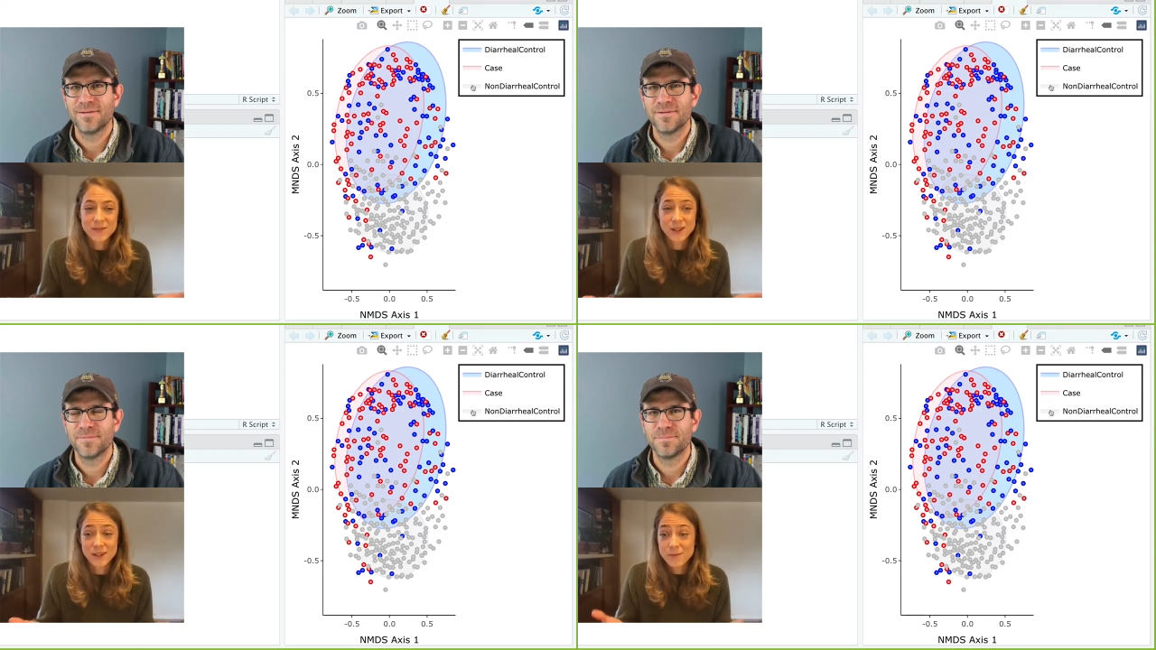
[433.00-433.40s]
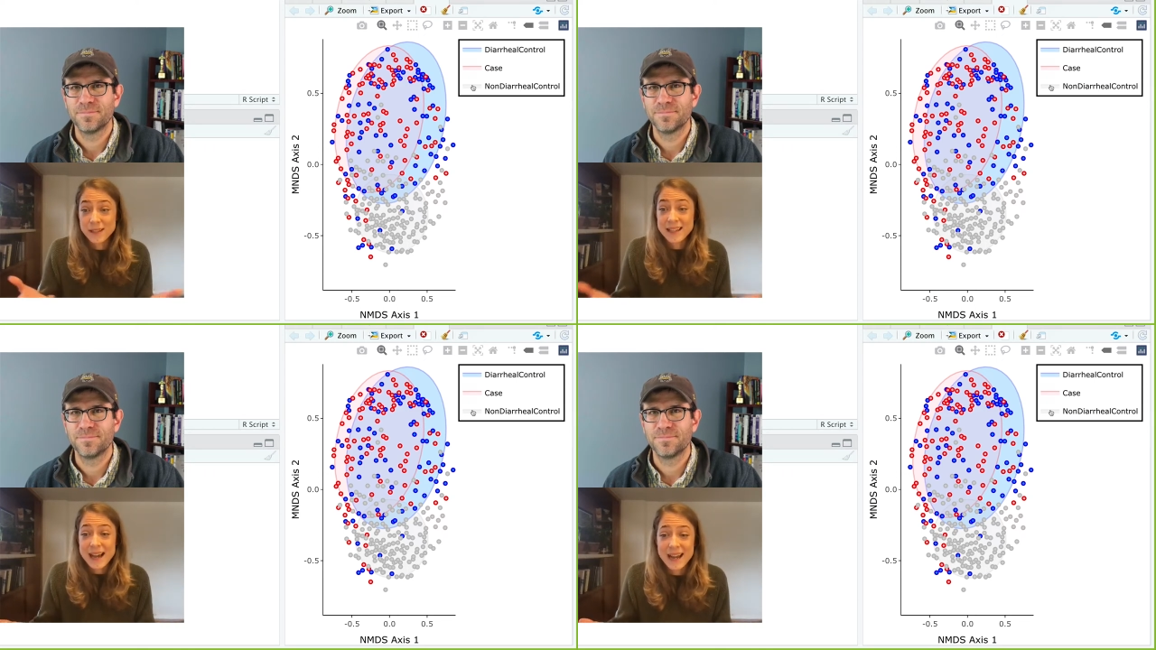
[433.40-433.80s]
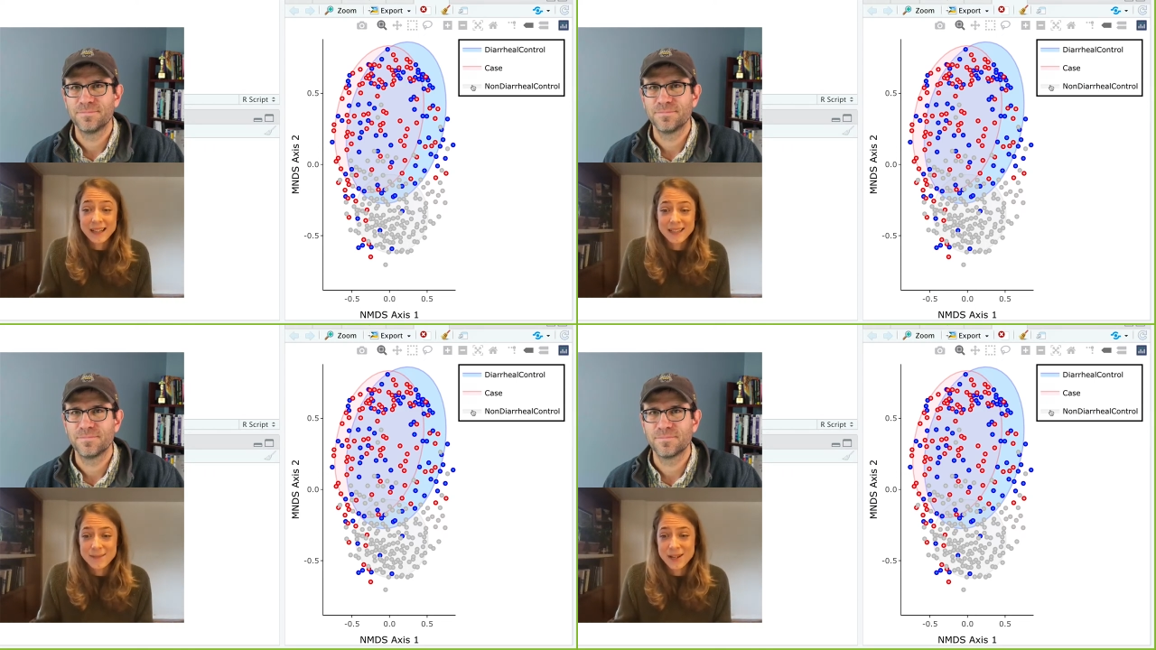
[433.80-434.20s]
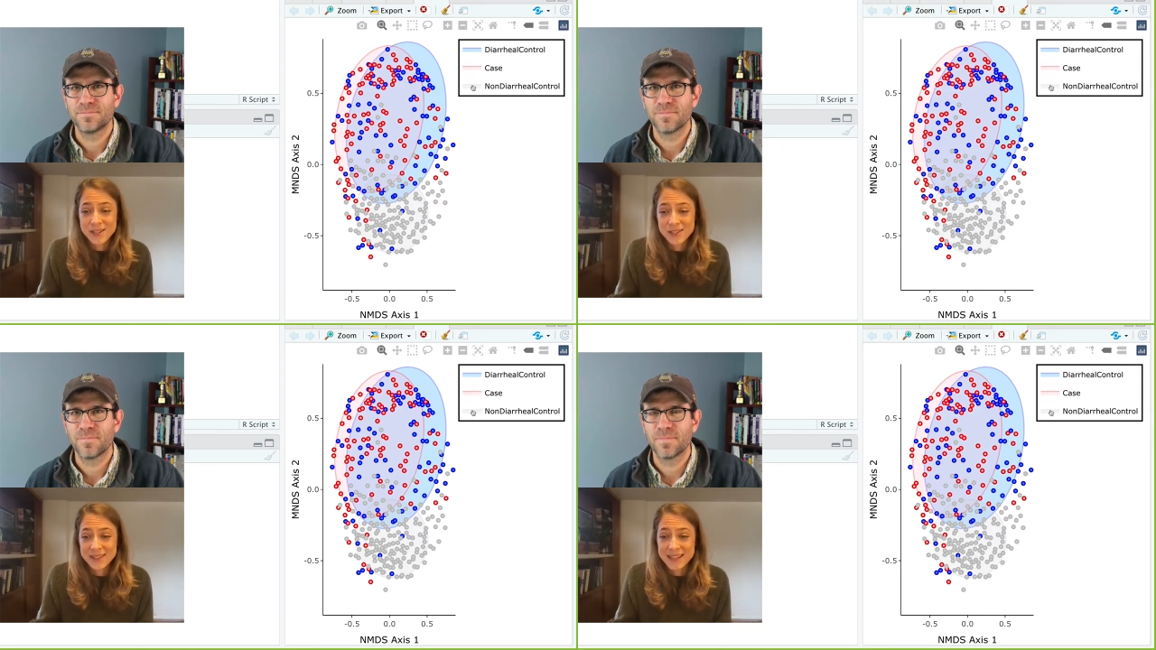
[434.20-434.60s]
Speaker 1: for really highly
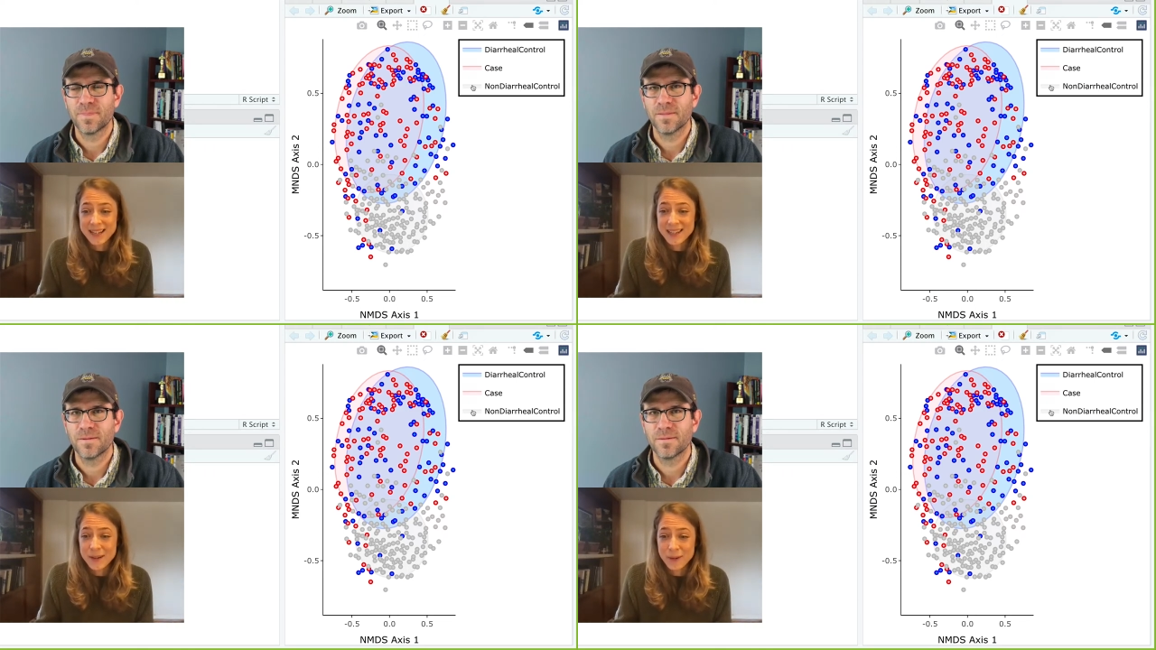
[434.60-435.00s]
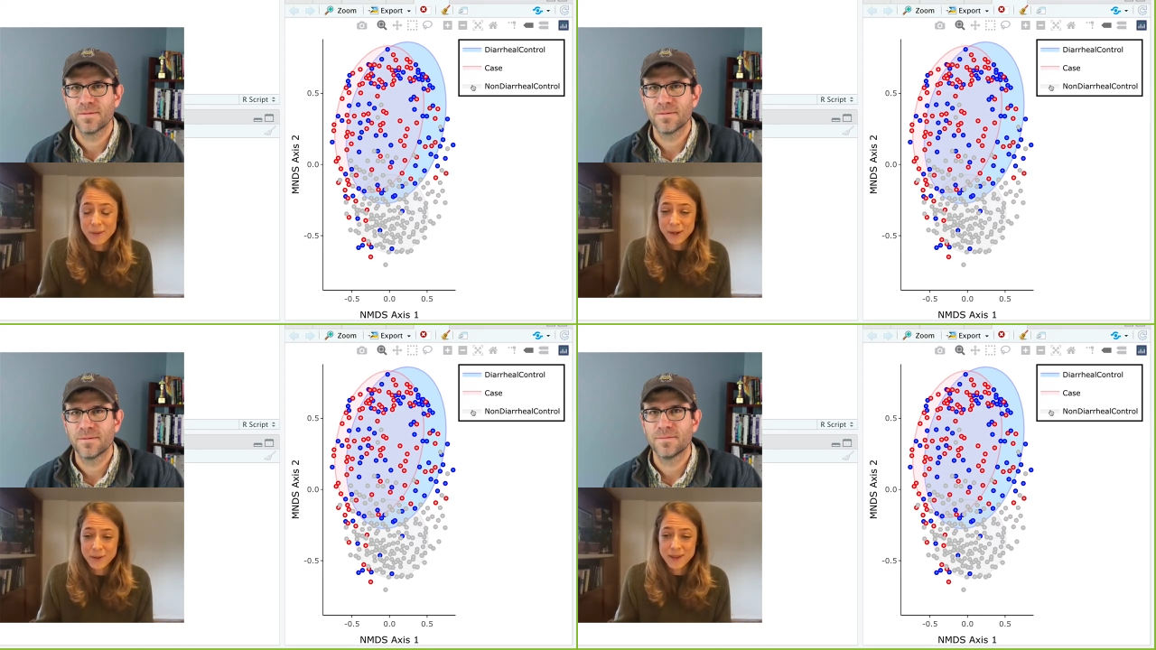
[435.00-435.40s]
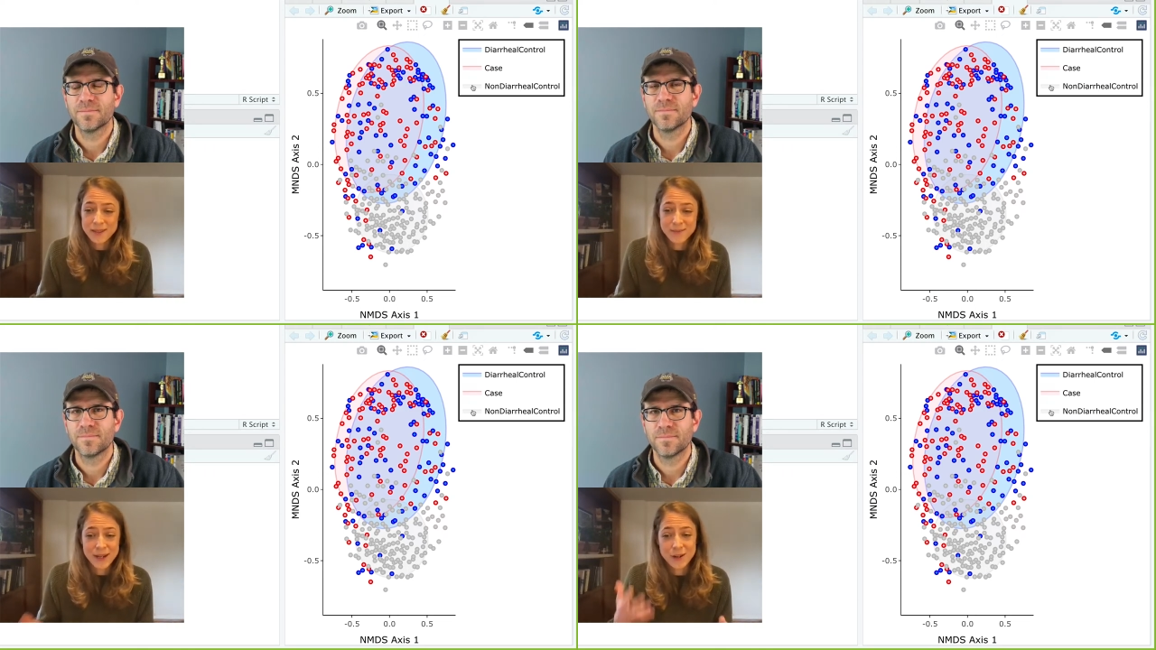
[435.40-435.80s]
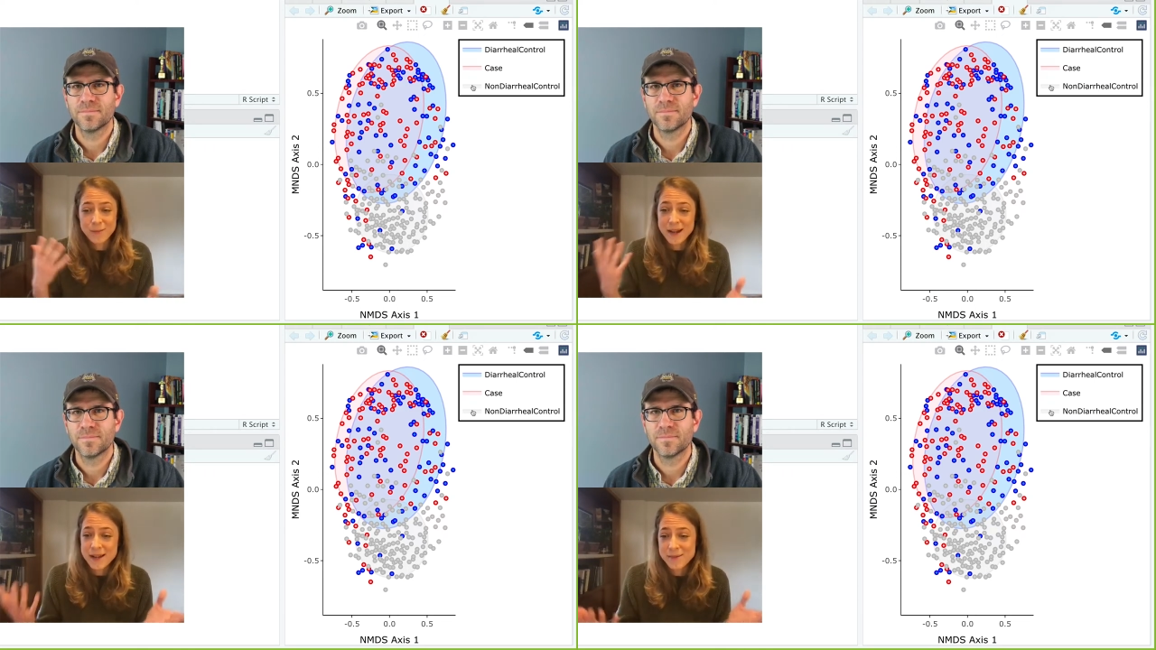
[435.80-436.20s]
dimensional data that we work with in the
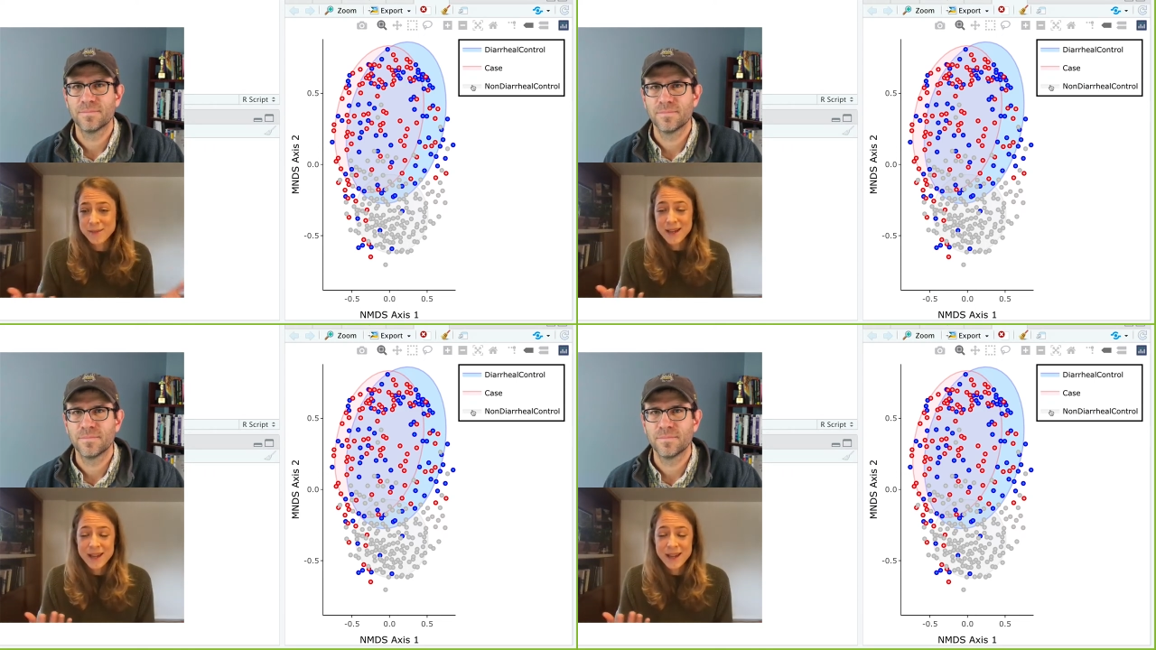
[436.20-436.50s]
microbiome